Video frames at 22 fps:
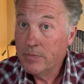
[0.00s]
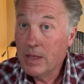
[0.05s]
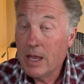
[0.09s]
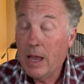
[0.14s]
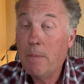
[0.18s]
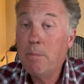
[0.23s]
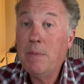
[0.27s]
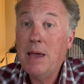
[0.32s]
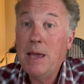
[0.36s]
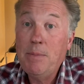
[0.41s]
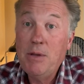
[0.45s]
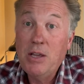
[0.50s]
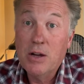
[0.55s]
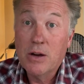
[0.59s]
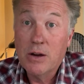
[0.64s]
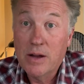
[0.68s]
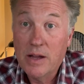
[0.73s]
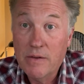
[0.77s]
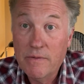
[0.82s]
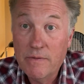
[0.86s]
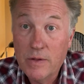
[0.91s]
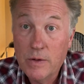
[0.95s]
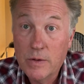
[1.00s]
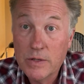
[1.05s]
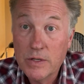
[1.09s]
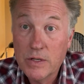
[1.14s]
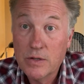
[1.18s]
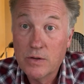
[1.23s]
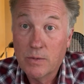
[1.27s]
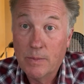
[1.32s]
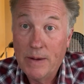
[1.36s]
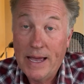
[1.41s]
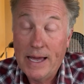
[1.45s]
Maybe you're
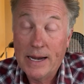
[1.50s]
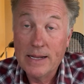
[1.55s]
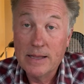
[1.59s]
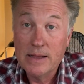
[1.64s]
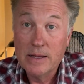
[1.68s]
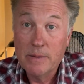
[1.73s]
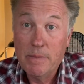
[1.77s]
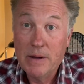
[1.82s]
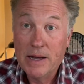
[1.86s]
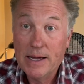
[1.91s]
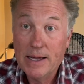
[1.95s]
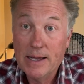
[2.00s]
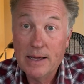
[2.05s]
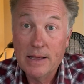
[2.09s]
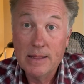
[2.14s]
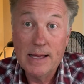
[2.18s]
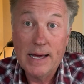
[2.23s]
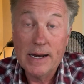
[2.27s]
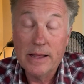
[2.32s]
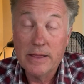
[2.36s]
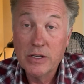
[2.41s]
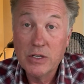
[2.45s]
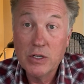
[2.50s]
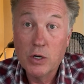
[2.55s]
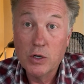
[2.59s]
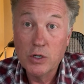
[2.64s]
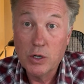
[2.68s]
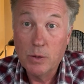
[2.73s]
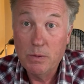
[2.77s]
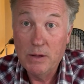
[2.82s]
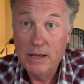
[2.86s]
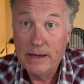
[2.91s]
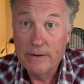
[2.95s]
influenced dramatically by a lot of the
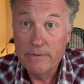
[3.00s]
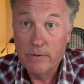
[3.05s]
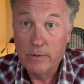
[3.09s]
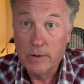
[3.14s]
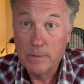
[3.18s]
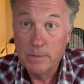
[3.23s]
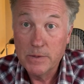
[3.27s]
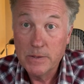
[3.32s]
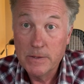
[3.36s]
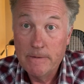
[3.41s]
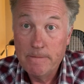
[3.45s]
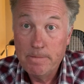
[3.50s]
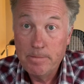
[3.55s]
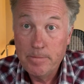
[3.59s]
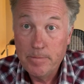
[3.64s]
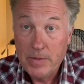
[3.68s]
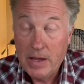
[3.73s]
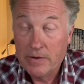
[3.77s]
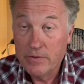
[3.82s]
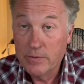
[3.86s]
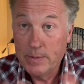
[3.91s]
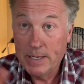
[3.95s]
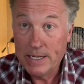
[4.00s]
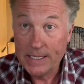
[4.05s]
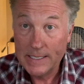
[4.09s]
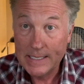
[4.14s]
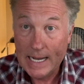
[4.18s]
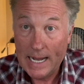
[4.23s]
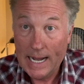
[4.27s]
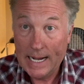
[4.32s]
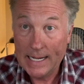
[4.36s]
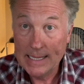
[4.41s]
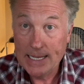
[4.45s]
social platforms, everybody's
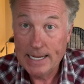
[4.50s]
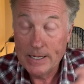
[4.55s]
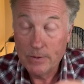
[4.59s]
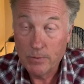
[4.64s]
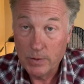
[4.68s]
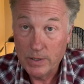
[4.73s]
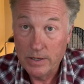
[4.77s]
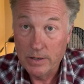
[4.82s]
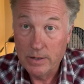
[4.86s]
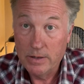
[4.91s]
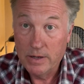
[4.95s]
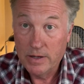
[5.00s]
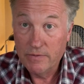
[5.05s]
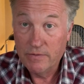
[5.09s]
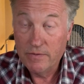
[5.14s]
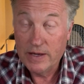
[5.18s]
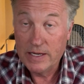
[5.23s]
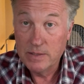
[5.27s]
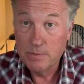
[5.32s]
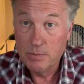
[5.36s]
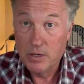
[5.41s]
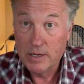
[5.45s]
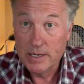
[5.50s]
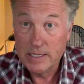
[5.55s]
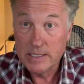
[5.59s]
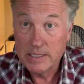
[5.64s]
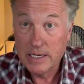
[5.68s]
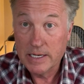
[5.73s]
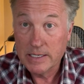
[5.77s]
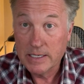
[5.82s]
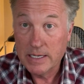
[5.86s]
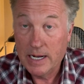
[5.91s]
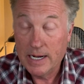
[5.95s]
highlight reel on Facebook and
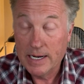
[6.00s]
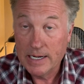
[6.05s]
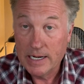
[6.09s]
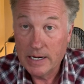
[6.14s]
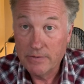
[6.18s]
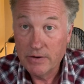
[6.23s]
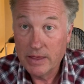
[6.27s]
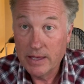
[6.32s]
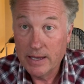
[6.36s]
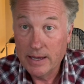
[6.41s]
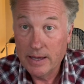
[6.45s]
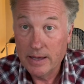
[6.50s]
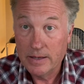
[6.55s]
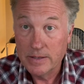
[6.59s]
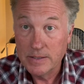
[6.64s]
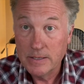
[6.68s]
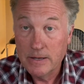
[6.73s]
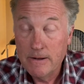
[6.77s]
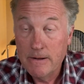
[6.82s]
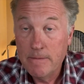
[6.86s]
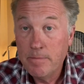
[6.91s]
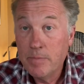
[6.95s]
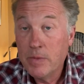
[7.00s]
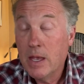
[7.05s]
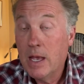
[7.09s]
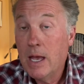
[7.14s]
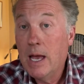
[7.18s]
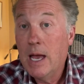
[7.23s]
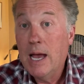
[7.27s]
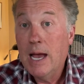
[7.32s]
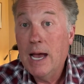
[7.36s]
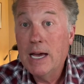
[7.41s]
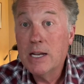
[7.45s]
TikTok and everything else.
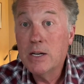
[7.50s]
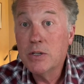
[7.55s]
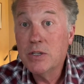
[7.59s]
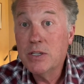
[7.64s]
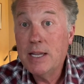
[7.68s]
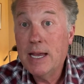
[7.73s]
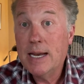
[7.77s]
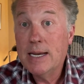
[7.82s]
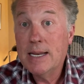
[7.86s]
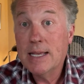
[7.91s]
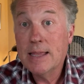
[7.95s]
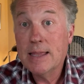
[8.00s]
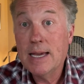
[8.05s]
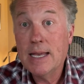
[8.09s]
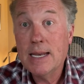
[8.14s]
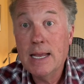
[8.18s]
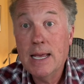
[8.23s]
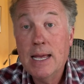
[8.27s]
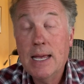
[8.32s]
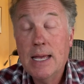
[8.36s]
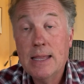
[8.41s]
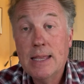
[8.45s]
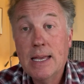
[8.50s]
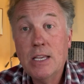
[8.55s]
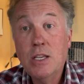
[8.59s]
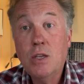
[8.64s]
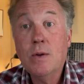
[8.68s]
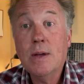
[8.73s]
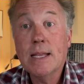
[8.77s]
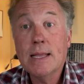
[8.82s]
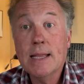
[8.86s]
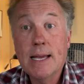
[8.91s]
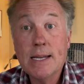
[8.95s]
Understanding that you
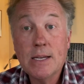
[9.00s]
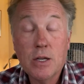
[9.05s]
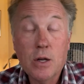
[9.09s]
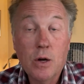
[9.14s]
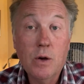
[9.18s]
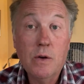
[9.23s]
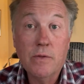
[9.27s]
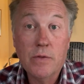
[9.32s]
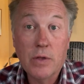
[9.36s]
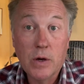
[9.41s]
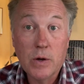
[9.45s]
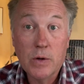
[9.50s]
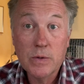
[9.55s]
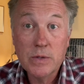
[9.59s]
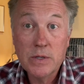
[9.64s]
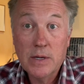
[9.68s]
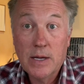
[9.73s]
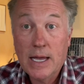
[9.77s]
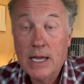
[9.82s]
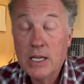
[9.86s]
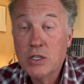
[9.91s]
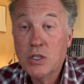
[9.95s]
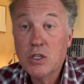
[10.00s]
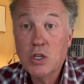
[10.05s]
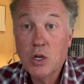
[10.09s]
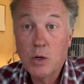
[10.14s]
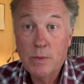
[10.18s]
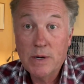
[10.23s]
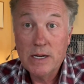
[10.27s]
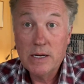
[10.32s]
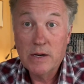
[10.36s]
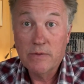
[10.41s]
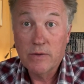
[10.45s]
can let go of those in so
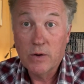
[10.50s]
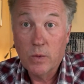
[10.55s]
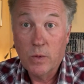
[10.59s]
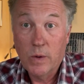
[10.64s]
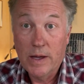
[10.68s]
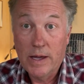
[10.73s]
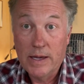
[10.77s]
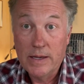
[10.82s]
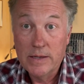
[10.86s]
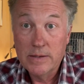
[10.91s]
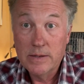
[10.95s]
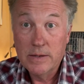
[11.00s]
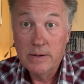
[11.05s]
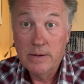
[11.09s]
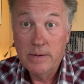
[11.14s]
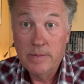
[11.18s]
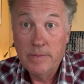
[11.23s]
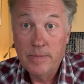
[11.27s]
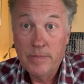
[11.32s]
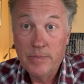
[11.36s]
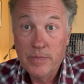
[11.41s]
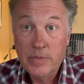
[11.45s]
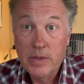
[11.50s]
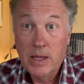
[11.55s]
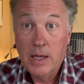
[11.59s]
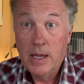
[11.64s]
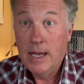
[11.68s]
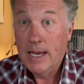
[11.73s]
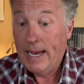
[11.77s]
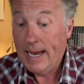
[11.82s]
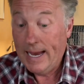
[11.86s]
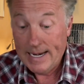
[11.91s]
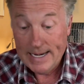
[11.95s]
many different ways
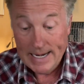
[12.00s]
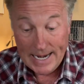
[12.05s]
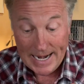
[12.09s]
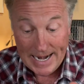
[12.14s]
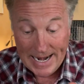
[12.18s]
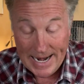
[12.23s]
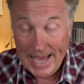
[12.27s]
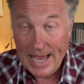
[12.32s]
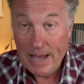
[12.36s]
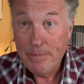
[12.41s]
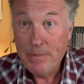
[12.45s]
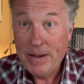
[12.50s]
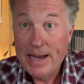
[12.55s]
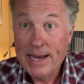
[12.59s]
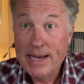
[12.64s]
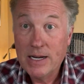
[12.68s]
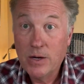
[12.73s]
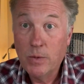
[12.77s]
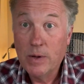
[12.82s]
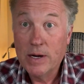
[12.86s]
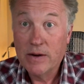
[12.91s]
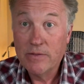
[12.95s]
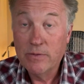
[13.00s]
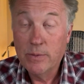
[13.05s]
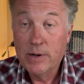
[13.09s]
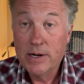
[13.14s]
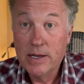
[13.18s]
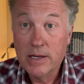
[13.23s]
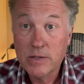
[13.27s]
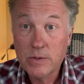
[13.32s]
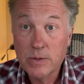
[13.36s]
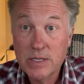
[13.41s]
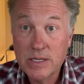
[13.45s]
and not buy into what everybody
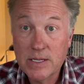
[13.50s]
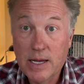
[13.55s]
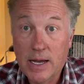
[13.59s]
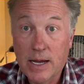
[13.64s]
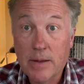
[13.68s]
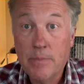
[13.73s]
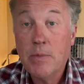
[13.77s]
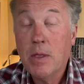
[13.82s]
else was saying.